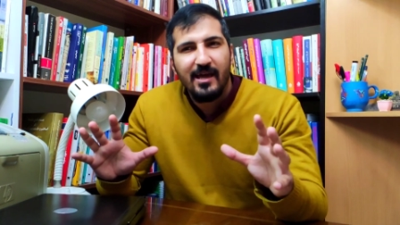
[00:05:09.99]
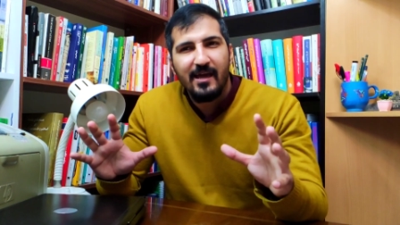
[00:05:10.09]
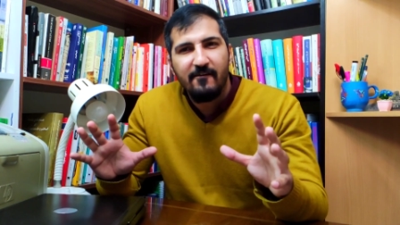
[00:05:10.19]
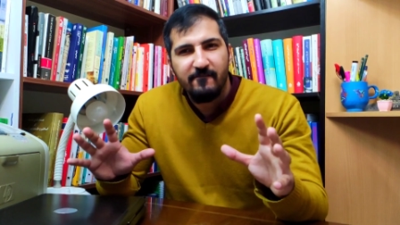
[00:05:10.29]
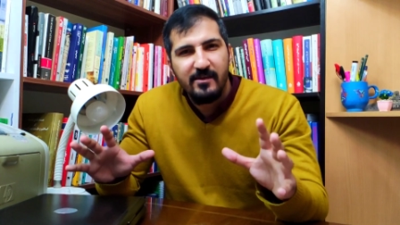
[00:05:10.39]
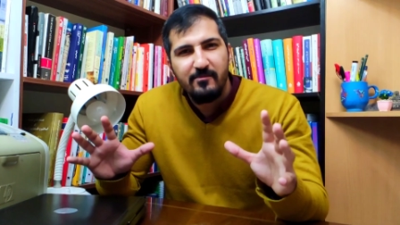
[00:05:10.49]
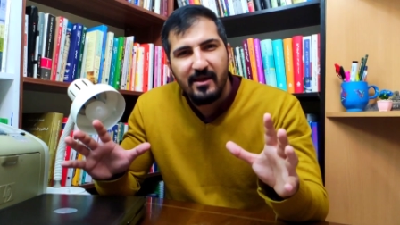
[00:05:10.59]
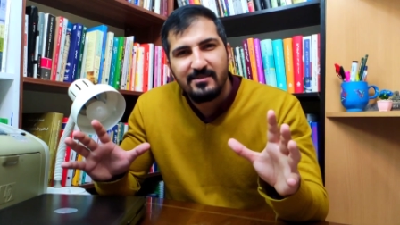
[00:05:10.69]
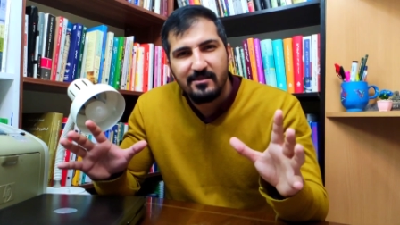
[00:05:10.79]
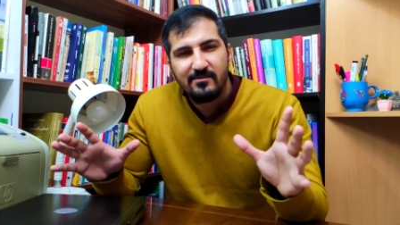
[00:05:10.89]
we
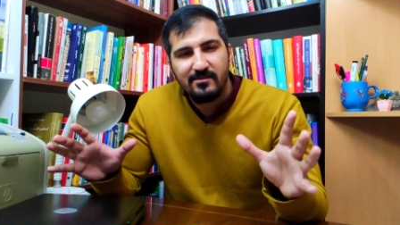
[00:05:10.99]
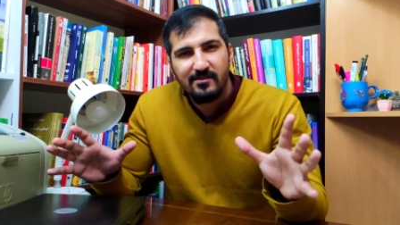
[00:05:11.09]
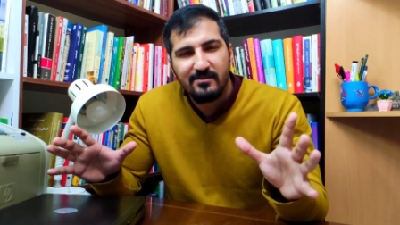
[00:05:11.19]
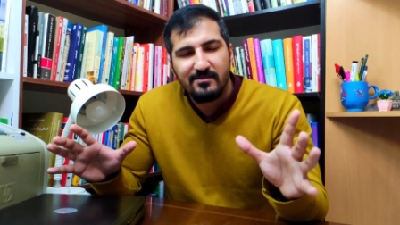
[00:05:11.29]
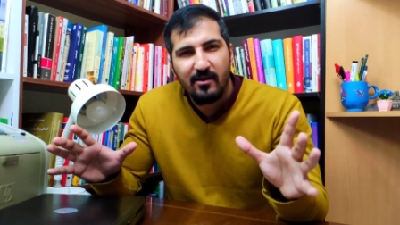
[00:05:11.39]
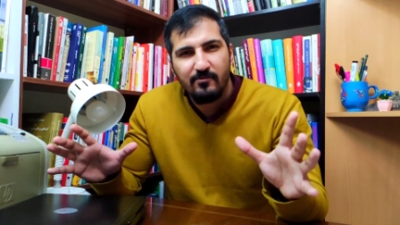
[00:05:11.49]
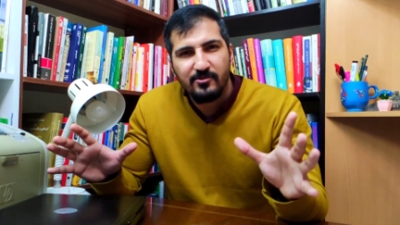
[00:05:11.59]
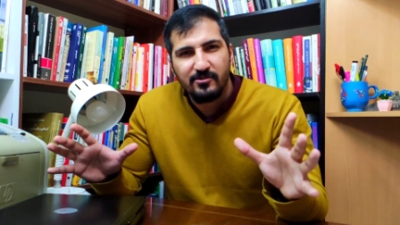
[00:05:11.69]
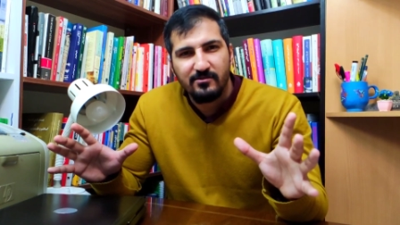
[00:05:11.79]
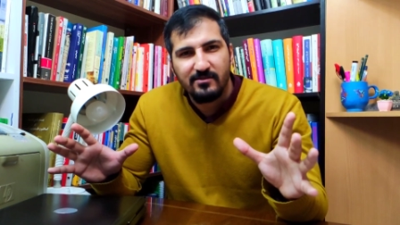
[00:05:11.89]
make certain
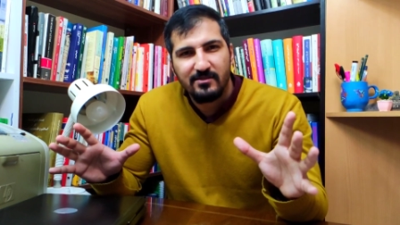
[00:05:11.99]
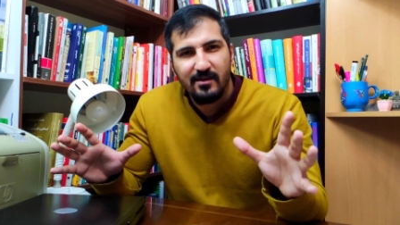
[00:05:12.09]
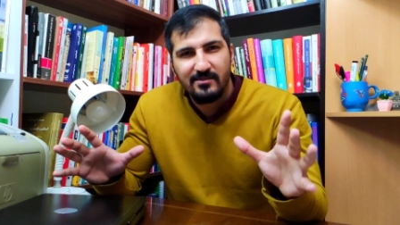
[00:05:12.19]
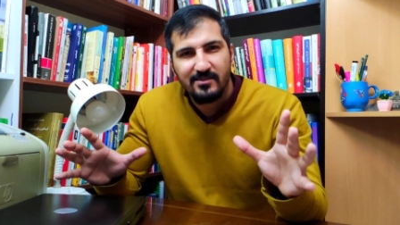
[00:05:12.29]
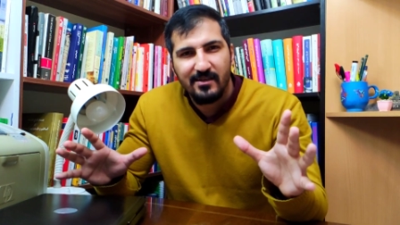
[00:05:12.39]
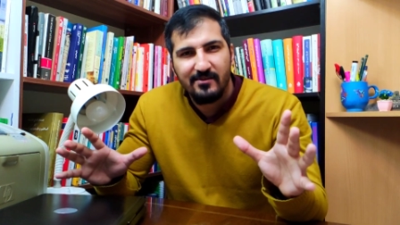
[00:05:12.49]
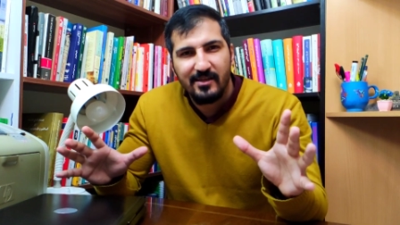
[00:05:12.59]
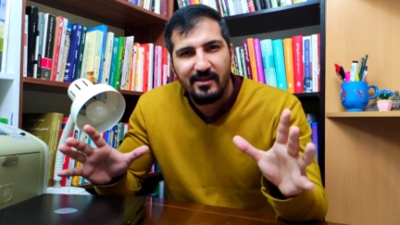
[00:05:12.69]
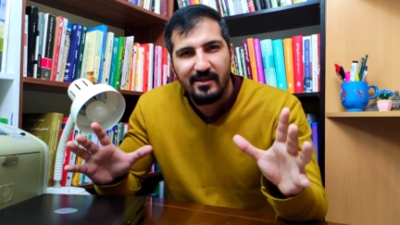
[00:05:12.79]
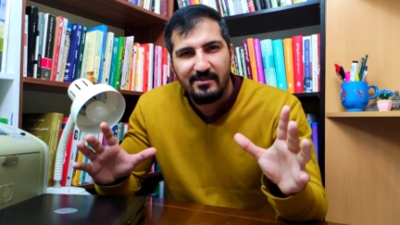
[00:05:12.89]
assumptions
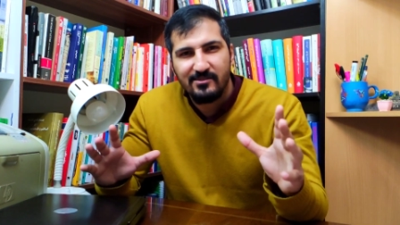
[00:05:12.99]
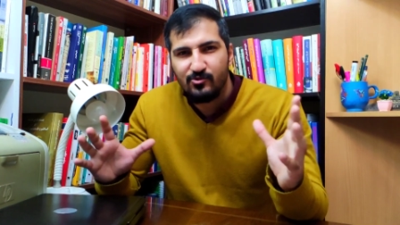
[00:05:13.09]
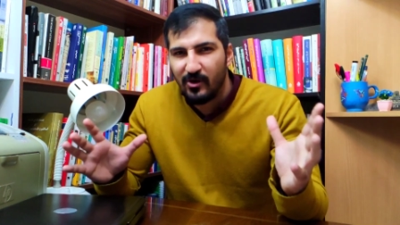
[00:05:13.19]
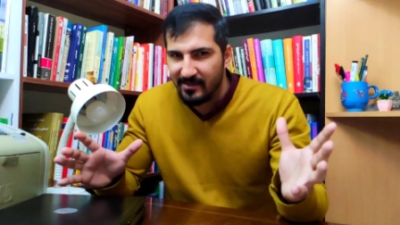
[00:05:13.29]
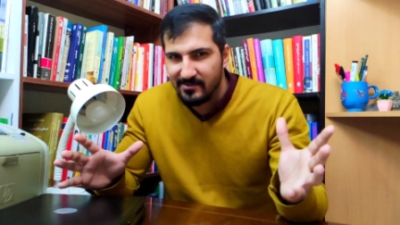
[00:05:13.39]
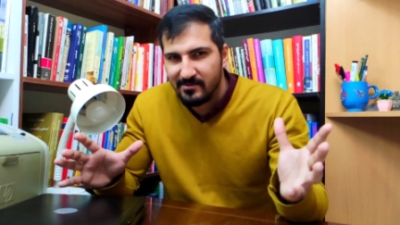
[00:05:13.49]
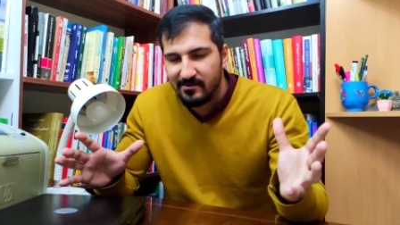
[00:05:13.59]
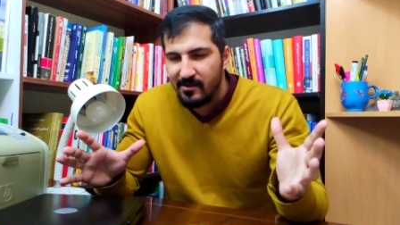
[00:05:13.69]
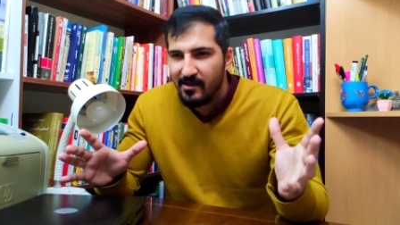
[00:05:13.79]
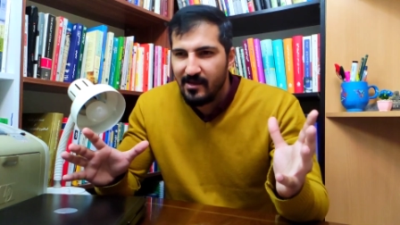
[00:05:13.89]
concerning his dress,
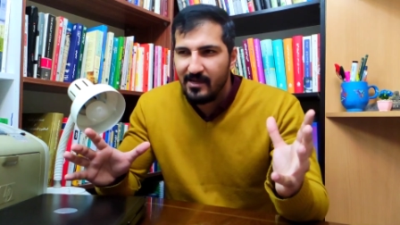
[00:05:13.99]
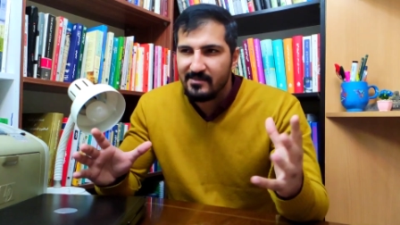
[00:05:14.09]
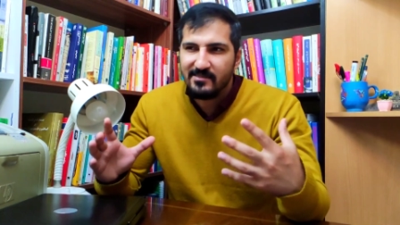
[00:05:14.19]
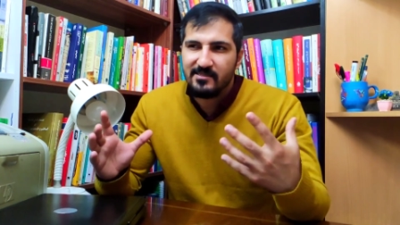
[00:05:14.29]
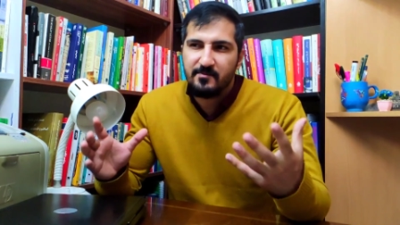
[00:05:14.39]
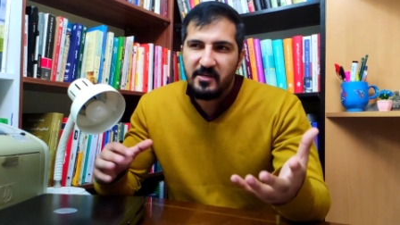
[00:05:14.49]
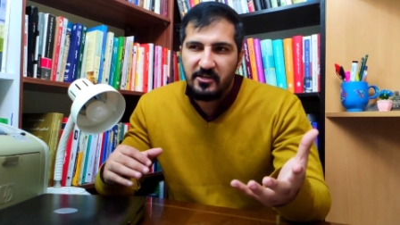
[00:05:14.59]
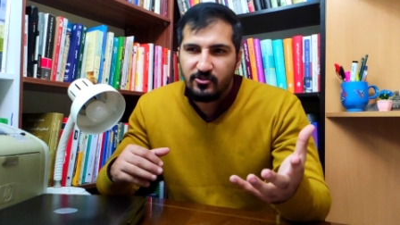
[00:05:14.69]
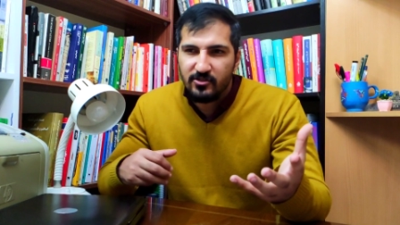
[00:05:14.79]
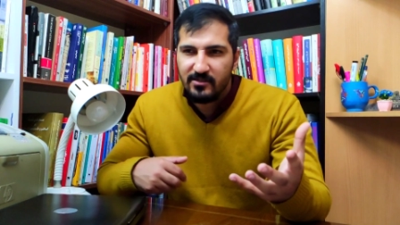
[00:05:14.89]
his
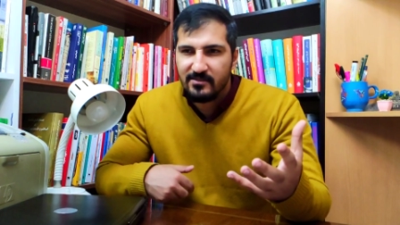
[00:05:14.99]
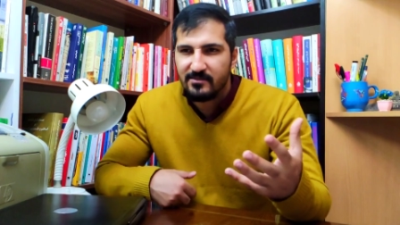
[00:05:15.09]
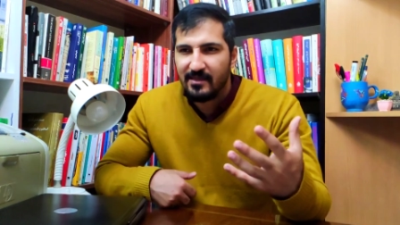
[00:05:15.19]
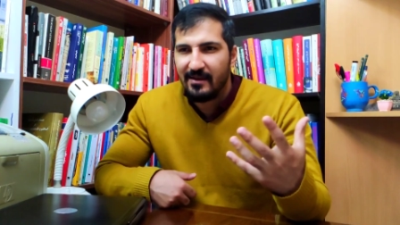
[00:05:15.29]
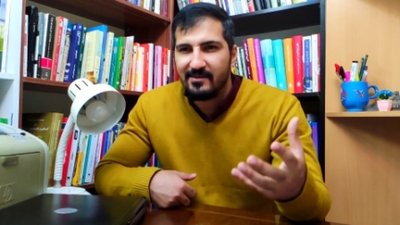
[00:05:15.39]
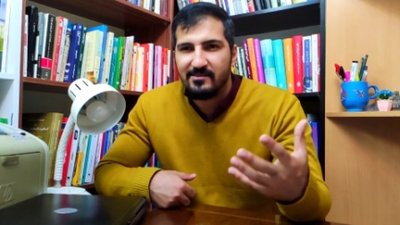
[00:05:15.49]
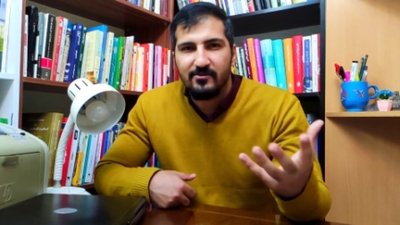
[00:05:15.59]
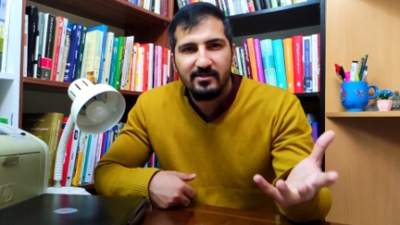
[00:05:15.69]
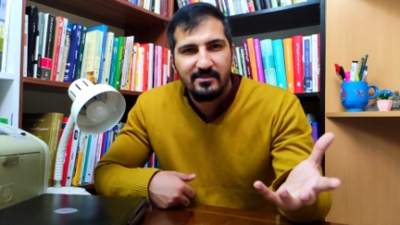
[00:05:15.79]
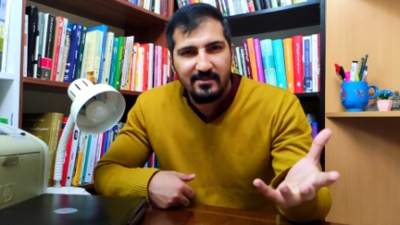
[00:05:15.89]
speech, his
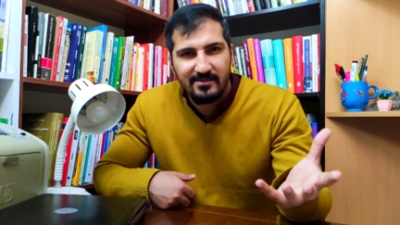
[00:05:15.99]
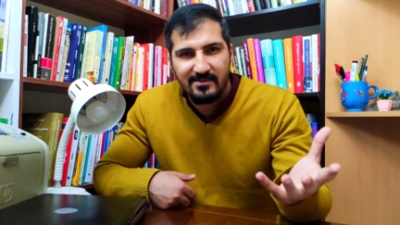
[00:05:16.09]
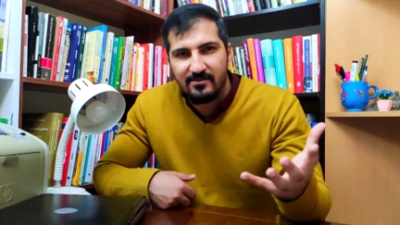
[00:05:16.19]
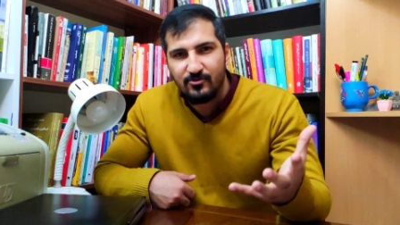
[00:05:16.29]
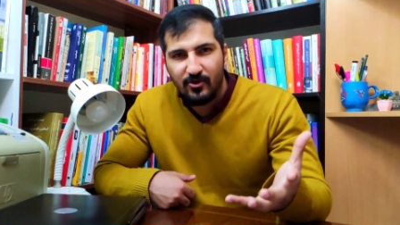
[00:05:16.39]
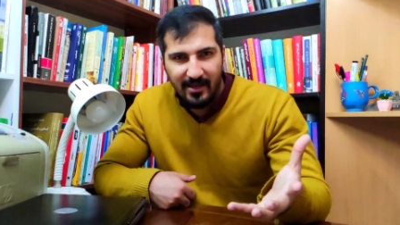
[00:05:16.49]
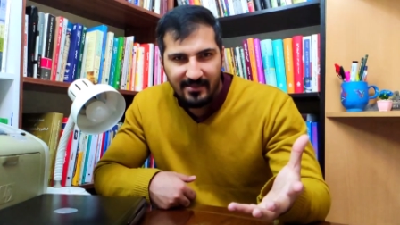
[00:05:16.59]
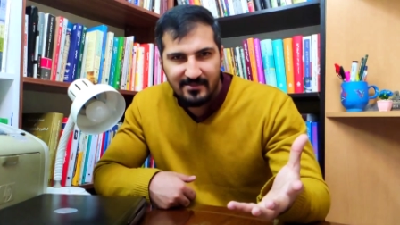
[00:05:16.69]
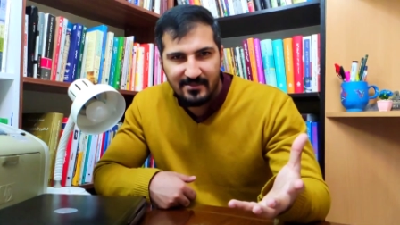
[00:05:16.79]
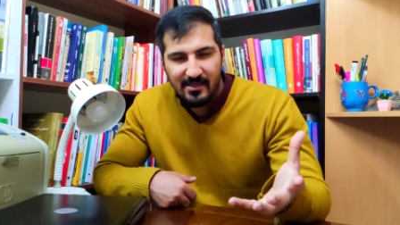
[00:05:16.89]
characteristics and
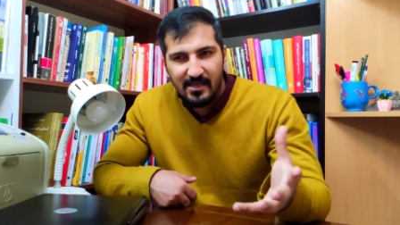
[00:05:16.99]
traits,